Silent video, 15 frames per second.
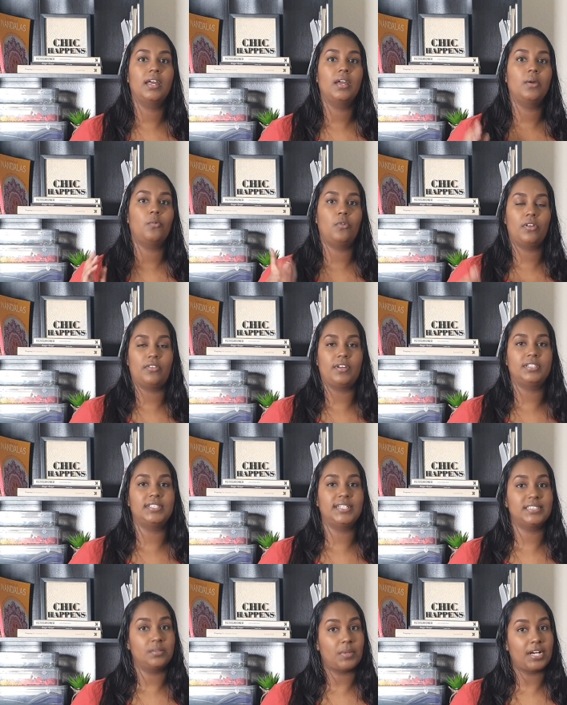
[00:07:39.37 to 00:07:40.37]
with a
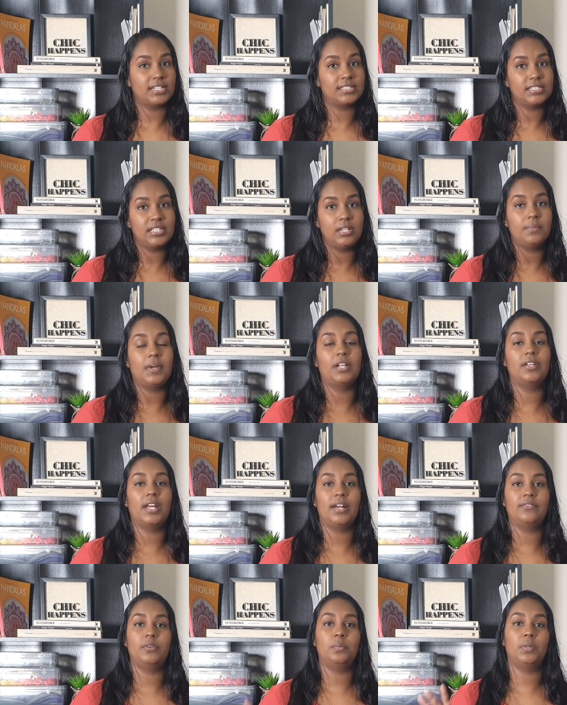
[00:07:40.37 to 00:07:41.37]
center back seam, and you
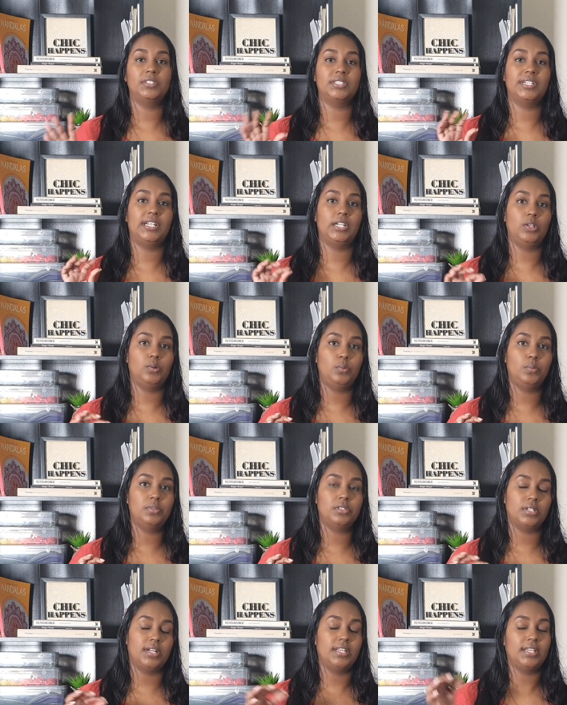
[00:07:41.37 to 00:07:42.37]
have your button and loop
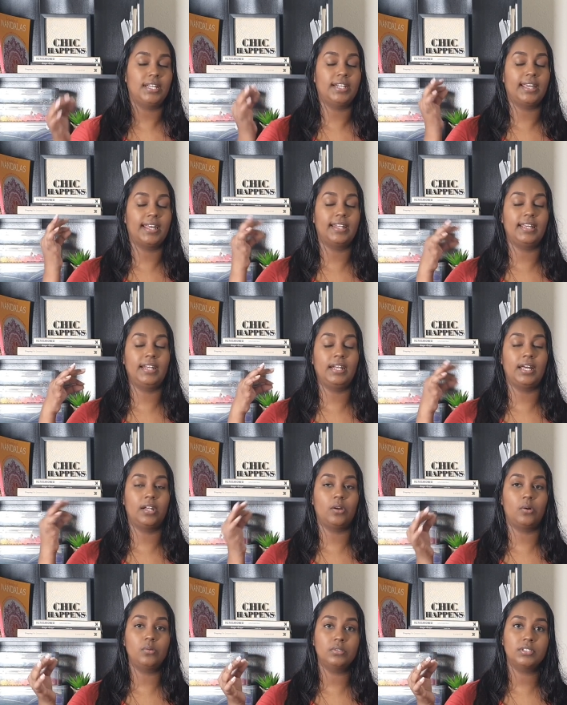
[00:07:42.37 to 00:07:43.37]
so that you can get in and
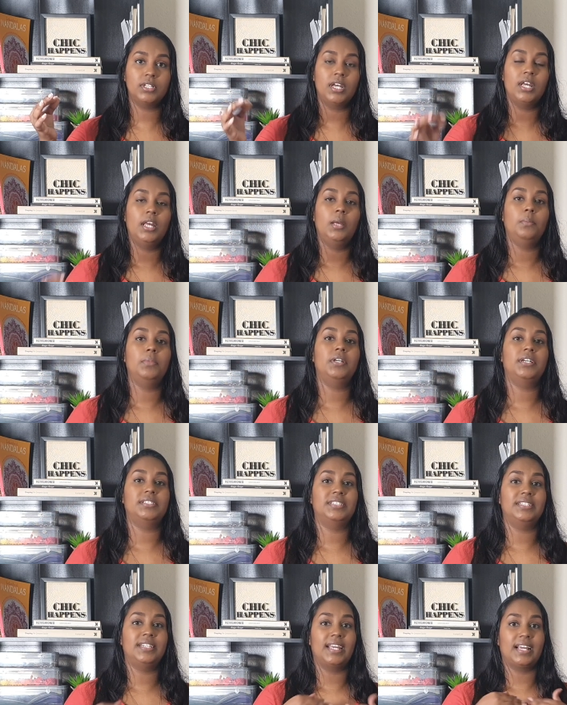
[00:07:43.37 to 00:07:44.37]
out, because the
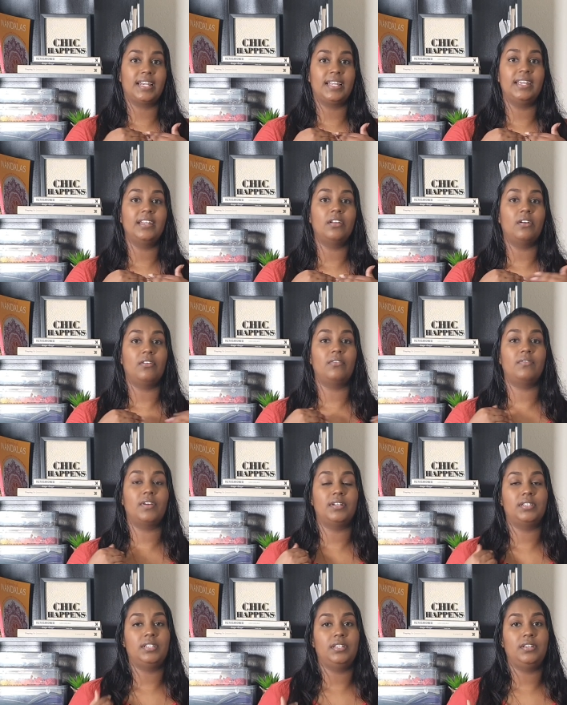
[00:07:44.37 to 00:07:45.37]
neckline of
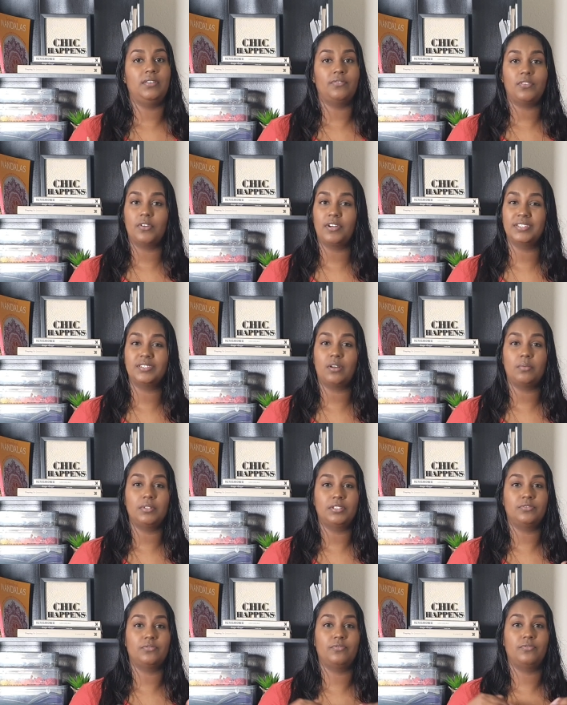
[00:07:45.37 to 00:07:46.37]
the floreat top
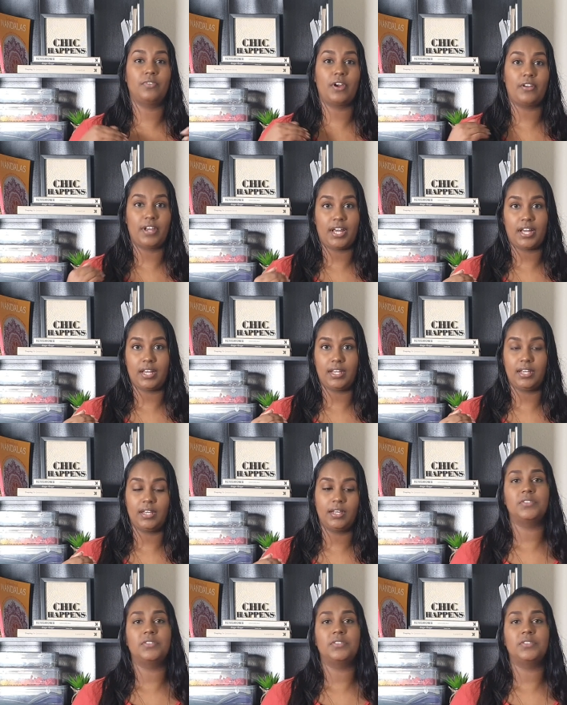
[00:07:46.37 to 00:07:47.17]
is very high.